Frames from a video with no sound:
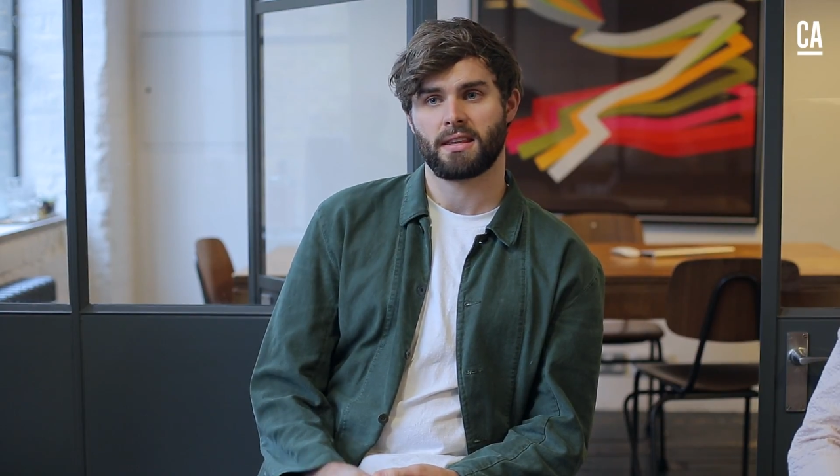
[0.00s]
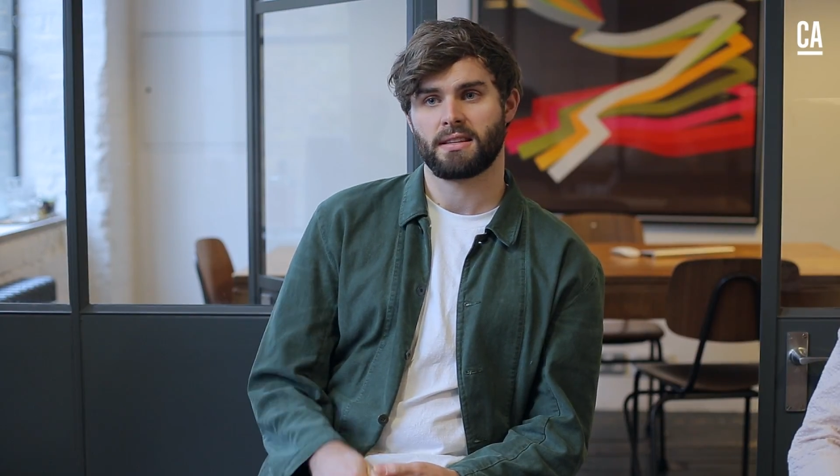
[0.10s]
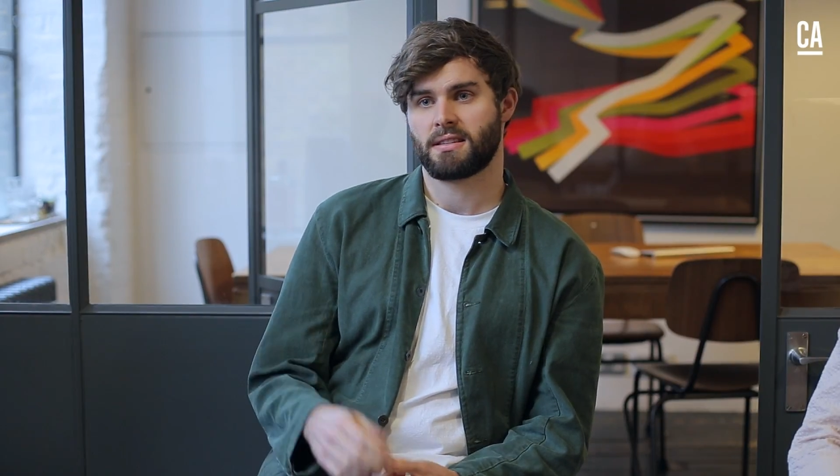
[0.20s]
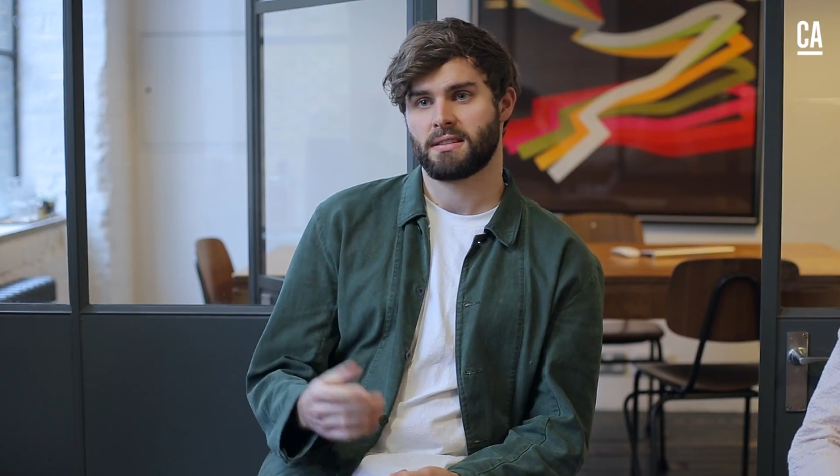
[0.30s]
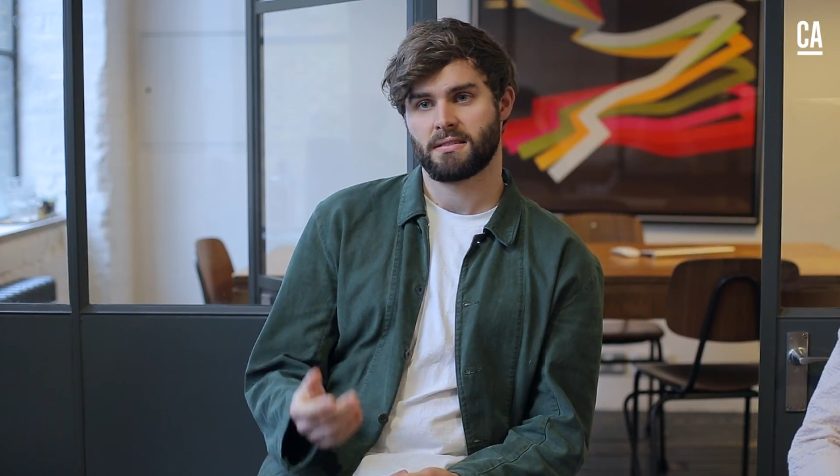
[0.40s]

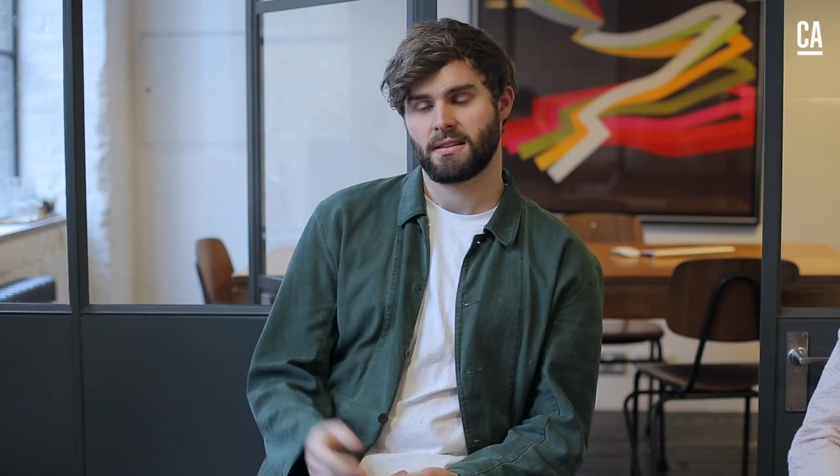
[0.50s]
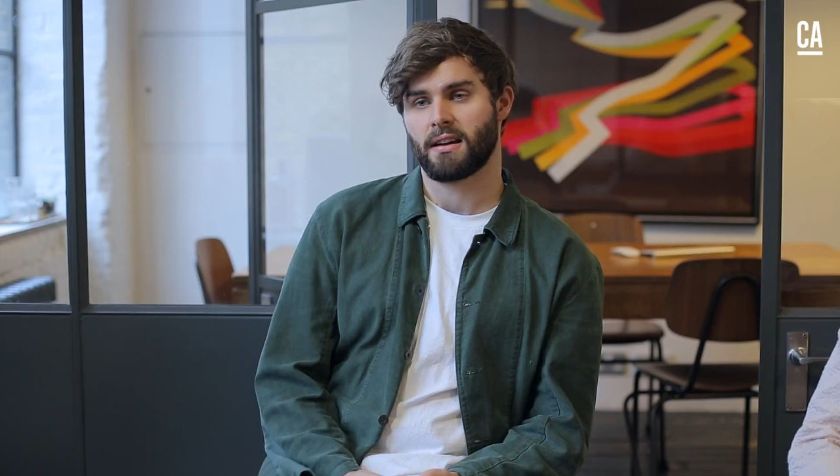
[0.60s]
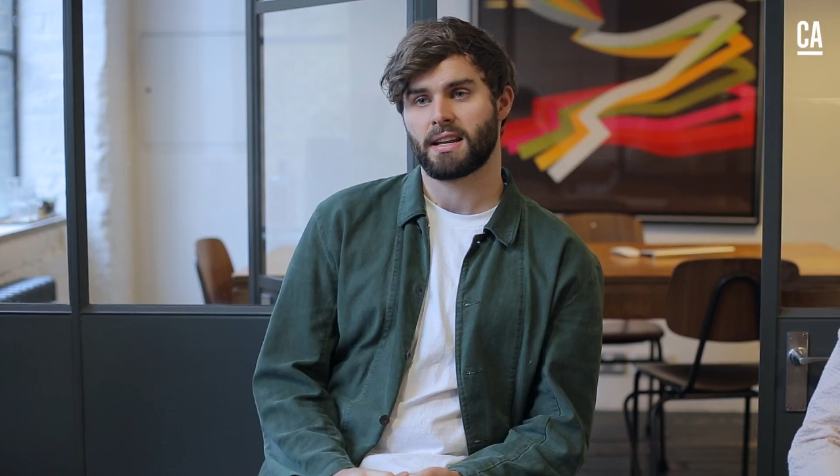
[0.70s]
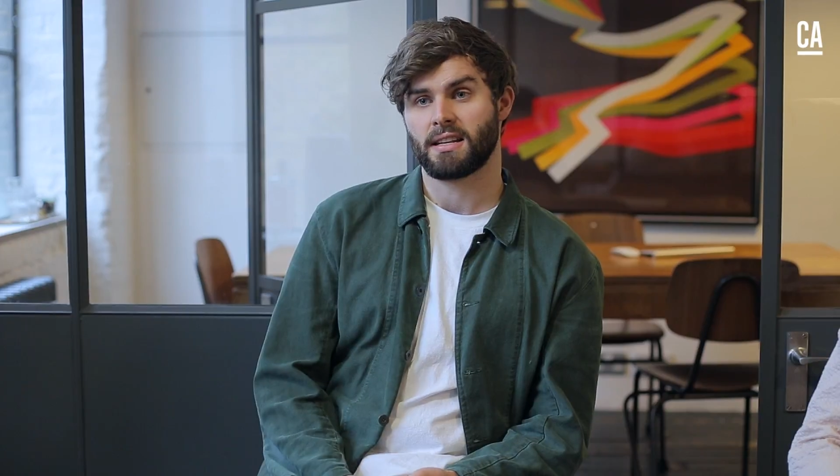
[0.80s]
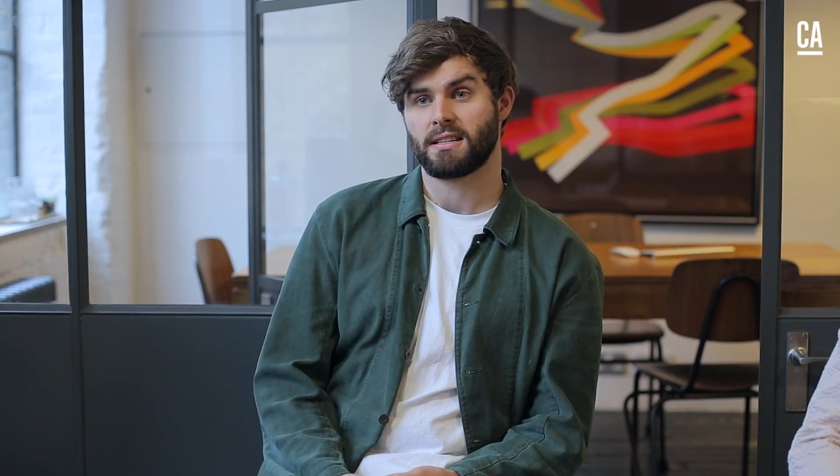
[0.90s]
this
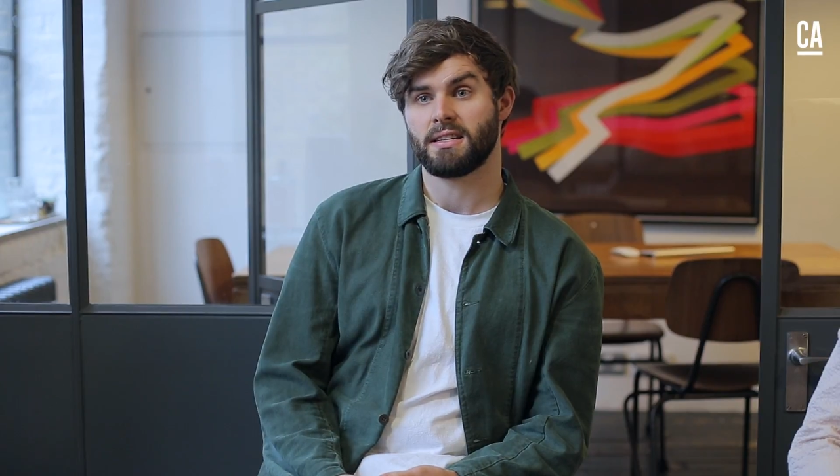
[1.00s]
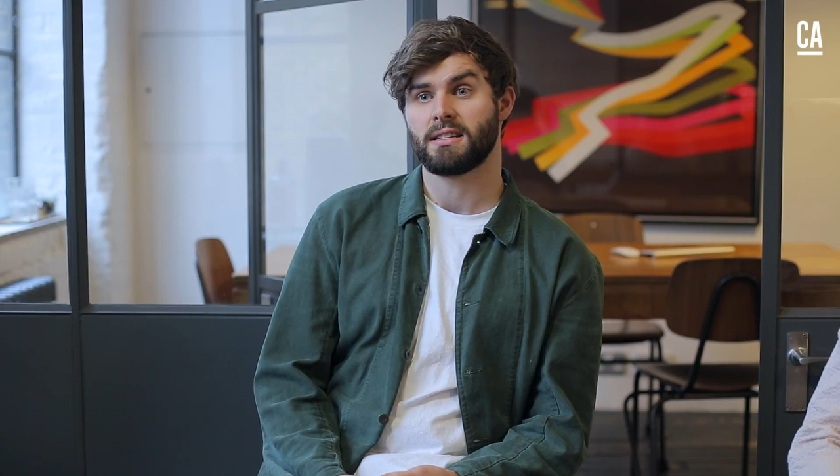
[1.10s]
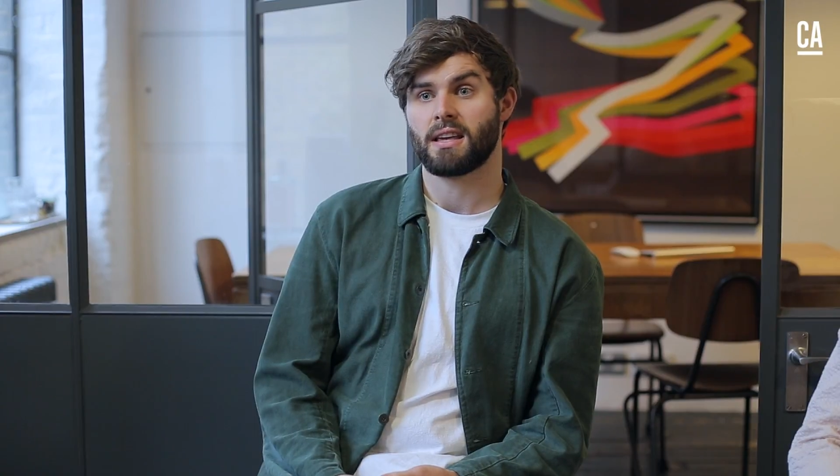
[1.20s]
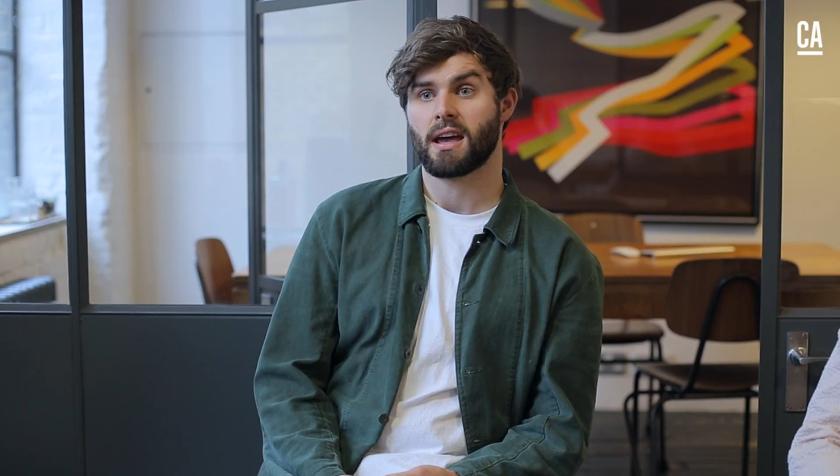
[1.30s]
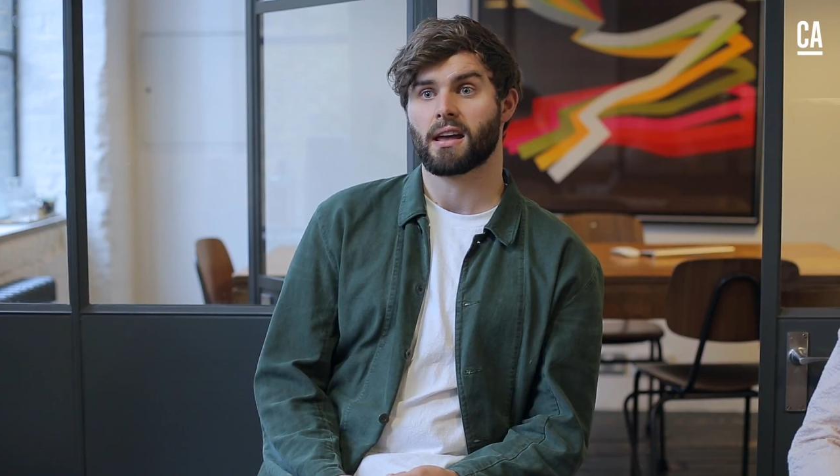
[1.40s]
identity
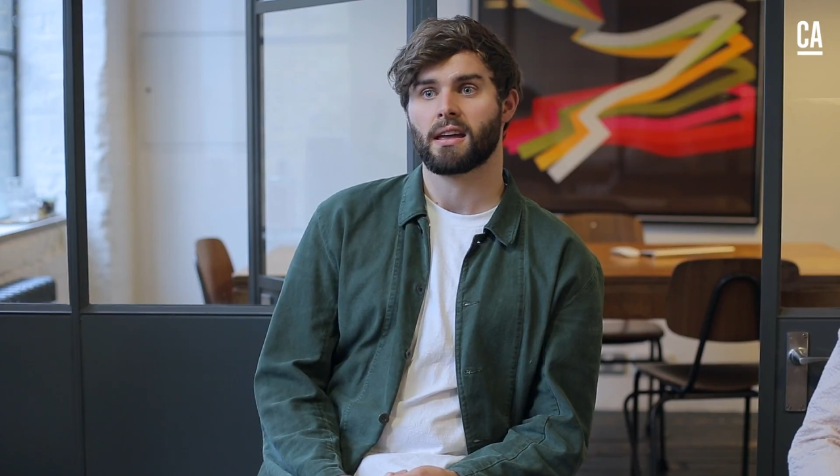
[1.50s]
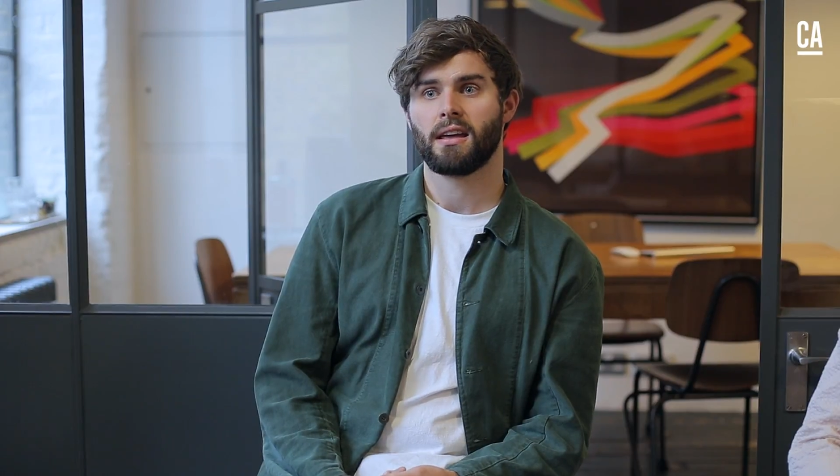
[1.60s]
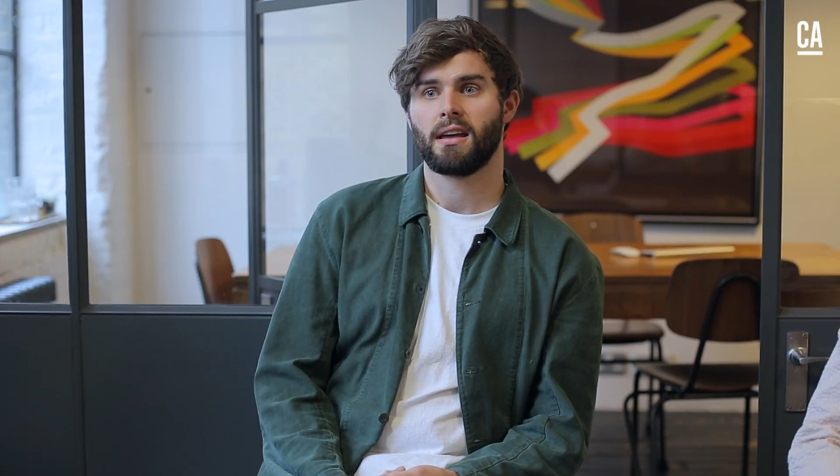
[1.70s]
sing.